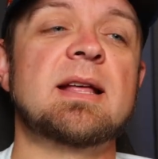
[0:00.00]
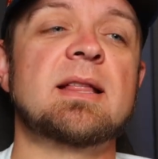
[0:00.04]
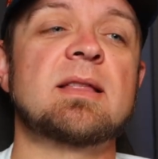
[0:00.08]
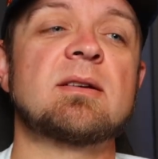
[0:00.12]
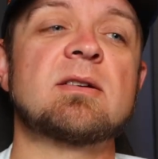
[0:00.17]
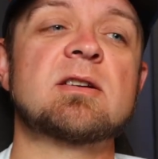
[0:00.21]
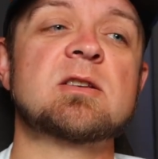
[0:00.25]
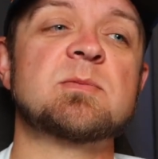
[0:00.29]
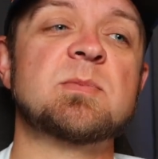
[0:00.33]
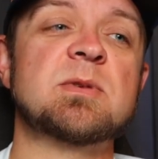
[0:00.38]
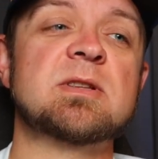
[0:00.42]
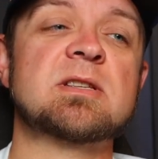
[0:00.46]

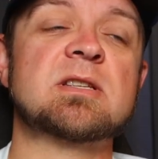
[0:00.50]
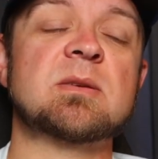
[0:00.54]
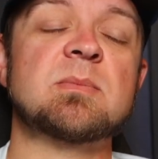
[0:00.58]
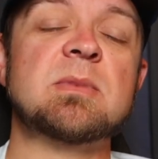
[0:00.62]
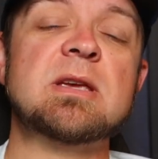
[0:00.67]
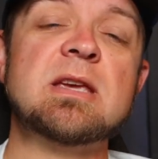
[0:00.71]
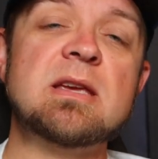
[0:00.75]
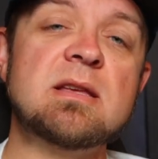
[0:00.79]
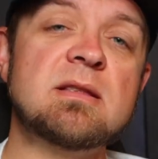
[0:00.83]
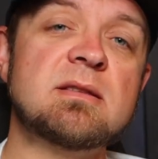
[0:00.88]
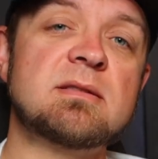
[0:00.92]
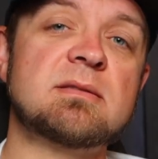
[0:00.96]
There has been some
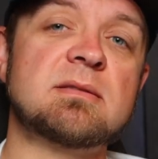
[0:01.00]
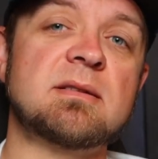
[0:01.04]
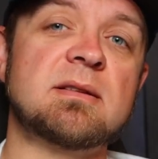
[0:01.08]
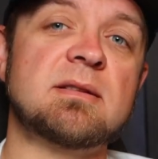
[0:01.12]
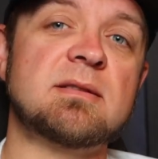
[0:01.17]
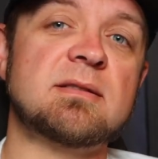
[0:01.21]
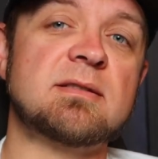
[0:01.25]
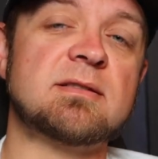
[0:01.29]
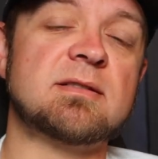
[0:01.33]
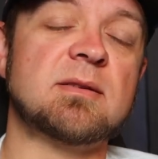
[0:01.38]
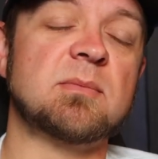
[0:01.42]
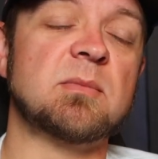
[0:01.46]
hints
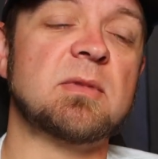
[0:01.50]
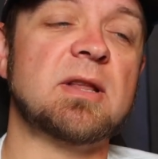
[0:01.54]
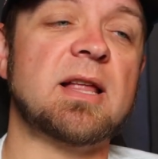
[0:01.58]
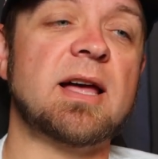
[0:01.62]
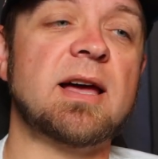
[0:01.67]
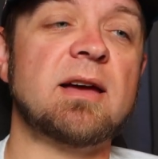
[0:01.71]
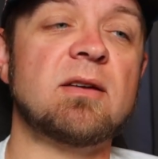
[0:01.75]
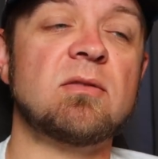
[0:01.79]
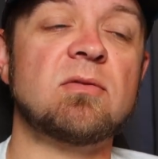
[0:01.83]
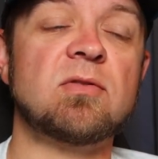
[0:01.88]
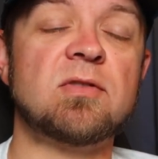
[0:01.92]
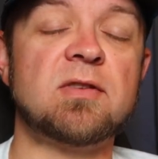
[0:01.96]
and some
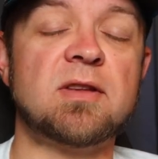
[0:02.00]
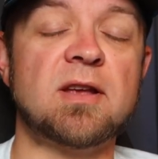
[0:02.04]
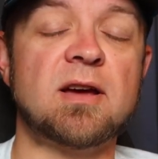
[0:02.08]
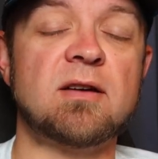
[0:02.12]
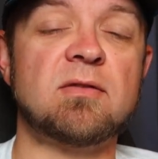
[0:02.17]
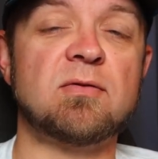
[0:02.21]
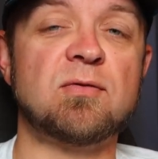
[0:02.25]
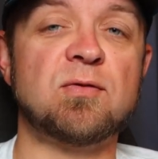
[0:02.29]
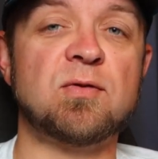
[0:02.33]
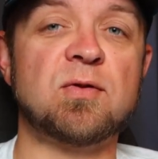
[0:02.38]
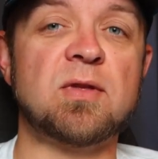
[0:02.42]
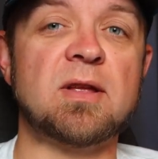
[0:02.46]
live
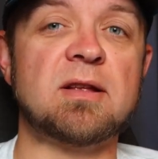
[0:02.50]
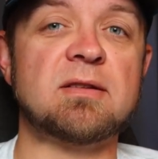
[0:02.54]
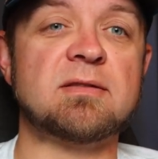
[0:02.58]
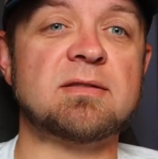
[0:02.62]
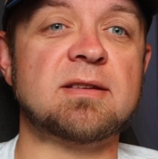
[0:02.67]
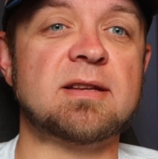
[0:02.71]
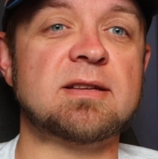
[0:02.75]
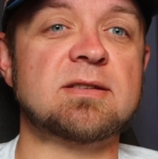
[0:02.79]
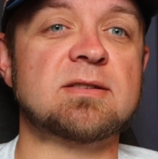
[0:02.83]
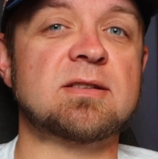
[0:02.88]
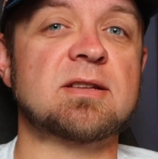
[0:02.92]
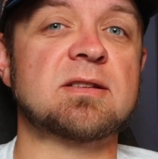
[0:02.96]
stuff that
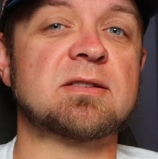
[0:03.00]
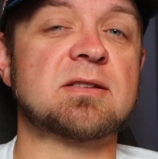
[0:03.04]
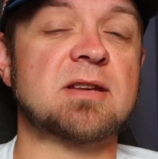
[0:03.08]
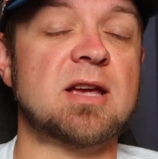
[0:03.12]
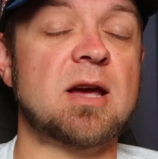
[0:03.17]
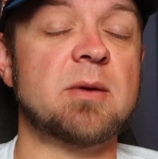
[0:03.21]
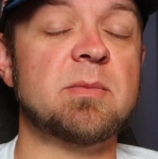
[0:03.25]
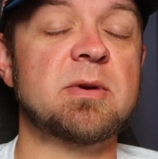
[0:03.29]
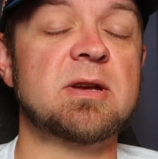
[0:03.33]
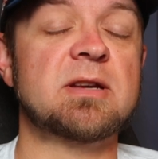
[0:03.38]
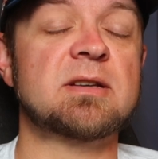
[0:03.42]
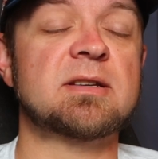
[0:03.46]
says that's
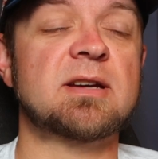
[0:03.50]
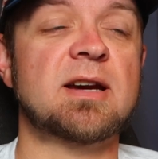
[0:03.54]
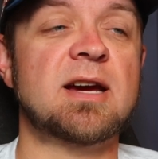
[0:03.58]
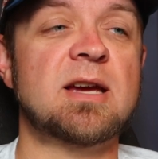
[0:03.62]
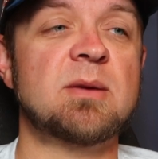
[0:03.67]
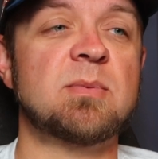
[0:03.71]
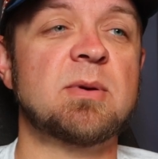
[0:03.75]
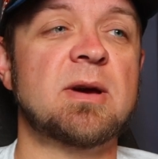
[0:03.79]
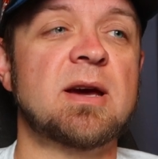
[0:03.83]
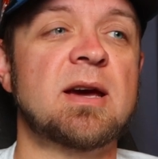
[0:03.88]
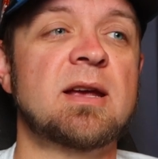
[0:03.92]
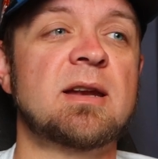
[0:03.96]
coming to
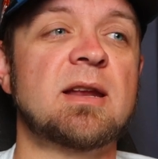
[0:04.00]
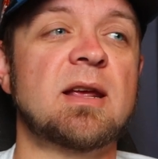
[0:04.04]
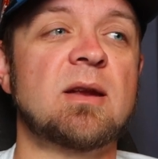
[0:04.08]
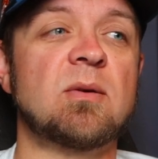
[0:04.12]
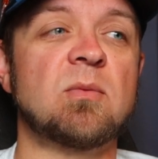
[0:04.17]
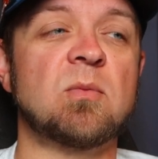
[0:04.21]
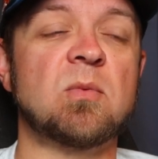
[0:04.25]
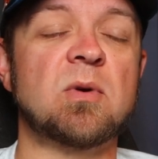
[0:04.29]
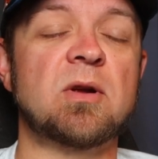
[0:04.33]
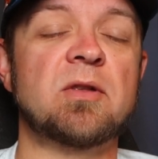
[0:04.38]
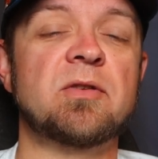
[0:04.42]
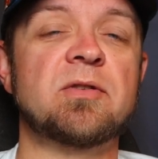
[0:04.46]
iPad,
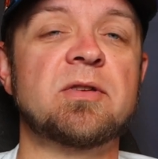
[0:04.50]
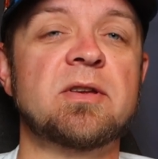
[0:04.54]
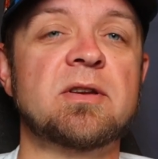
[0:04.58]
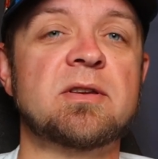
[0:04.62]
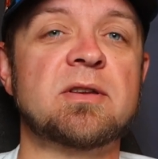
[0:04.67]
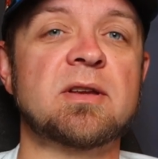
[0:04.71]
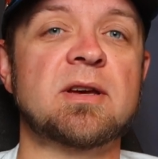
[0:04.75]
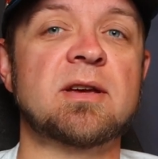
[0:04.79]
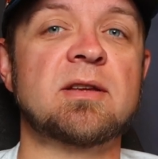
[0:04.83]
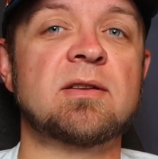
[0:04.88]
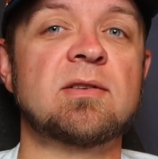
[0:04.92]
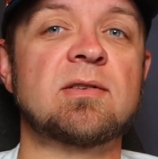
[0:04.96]
and once
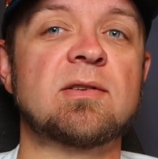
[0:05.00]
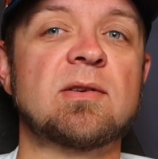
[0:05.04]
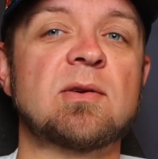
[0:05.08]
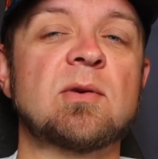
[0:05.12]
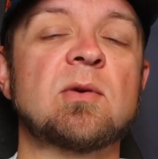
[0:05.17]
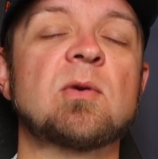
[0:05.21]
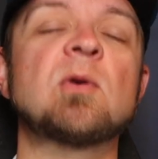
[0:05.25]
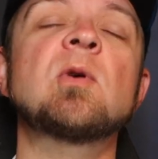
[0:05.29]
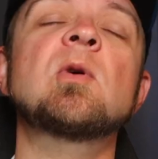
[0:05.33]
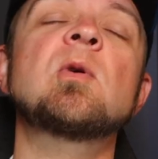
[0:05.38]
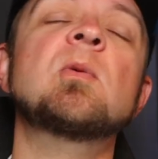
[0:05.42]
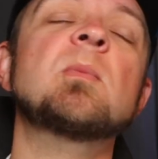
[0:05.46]
it does,
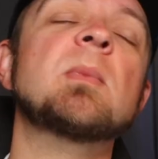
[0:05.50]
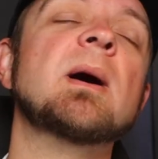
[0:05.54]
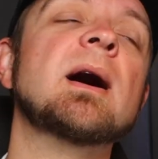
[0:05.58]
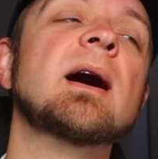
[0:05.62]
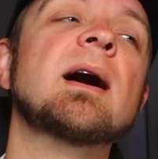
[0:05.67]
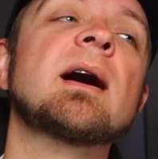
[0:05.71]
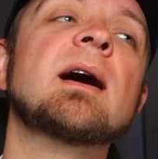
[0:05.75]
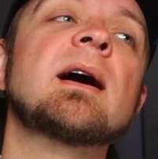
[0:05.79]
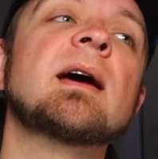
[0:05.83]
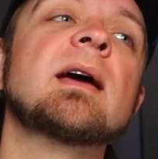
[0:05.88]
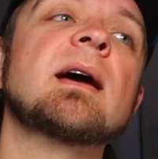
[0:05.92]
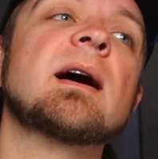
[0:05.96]
oh
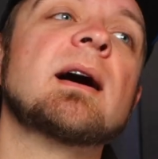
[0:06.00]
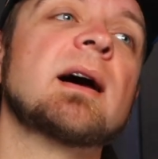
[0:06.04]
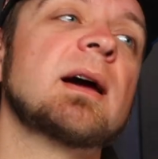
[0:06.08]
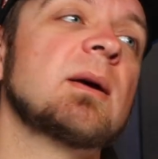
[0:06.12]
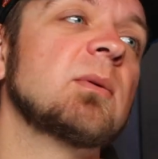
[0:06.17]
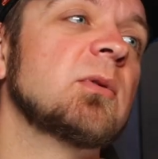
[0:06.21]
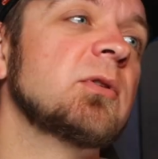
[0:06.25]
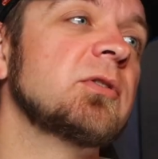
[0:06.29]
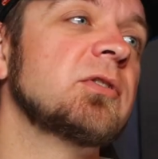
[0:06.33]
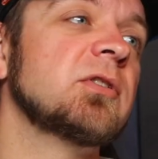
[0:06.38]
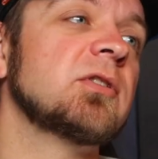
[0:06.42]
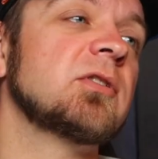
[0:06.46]
my,
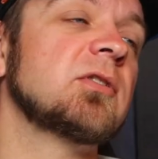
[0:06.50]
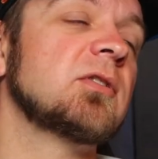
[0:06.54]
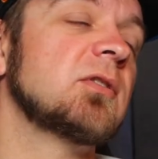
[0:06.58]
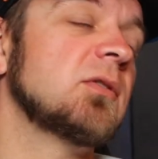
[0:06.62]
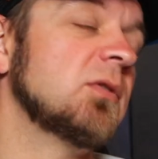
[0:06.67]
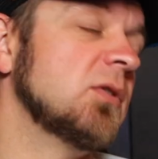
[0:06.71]
I will just